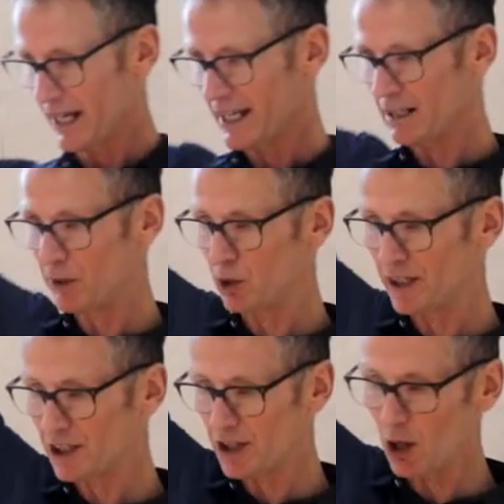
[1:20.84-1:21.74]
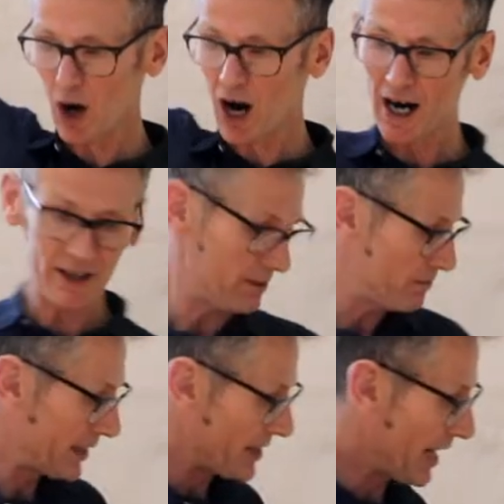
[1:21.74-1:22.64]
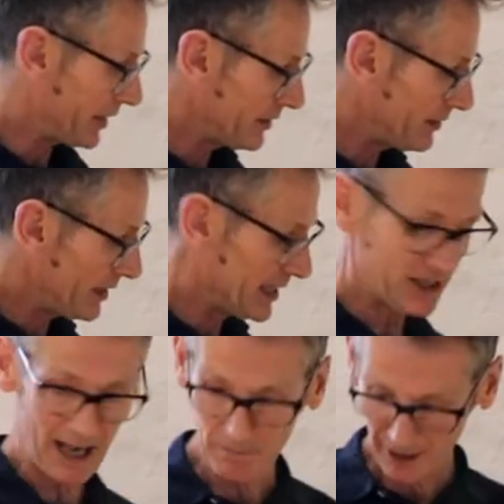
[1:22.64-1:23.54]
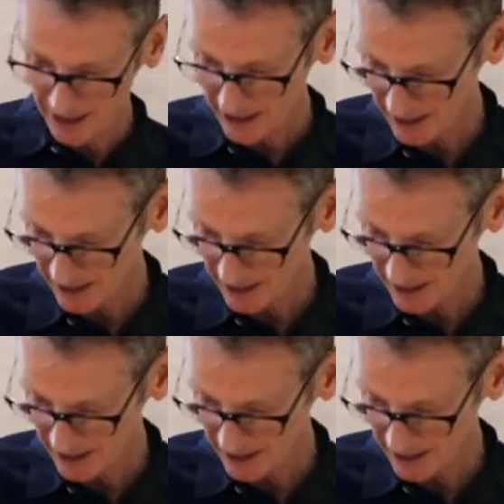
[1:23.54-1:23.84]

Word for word: in a building so high that Manhattan is that big